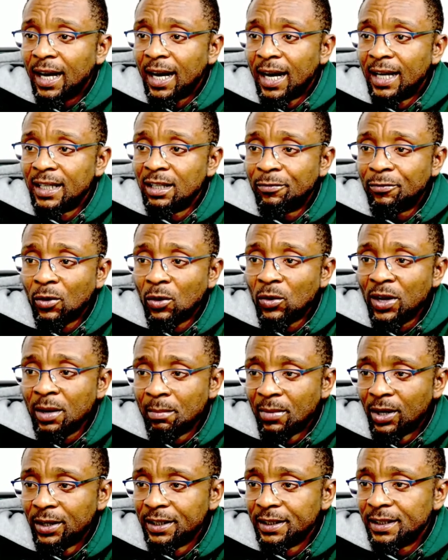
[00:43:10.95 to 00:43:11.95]
the following
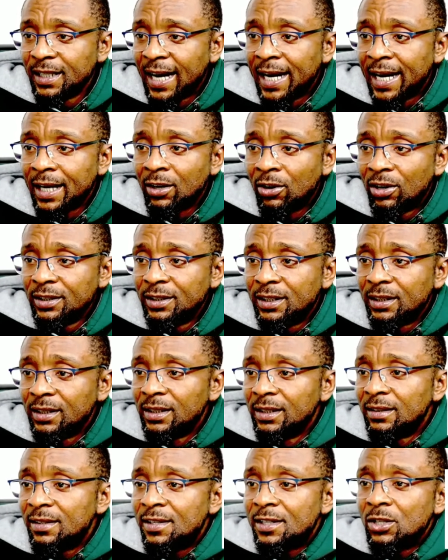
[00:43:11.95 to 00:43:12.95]
morning, I called the
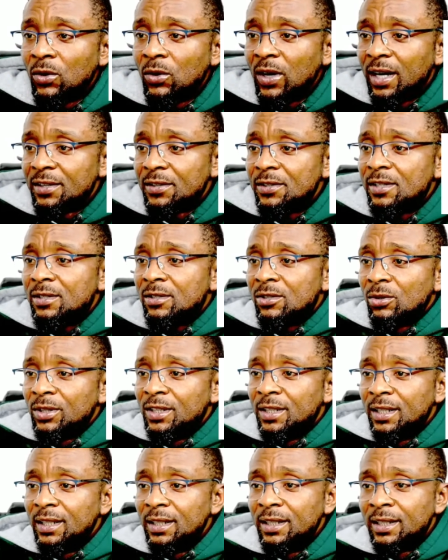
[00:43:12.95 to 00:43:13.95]
COS to
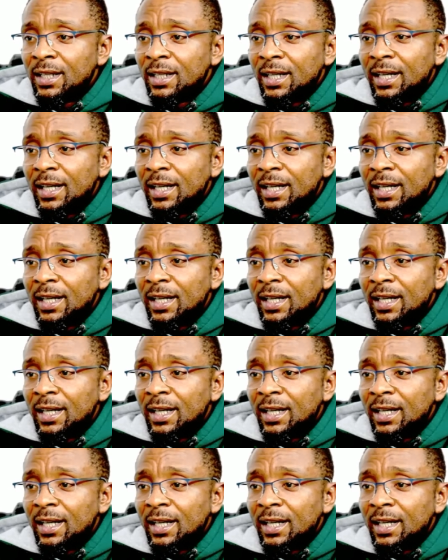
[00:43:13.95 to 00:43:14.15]
the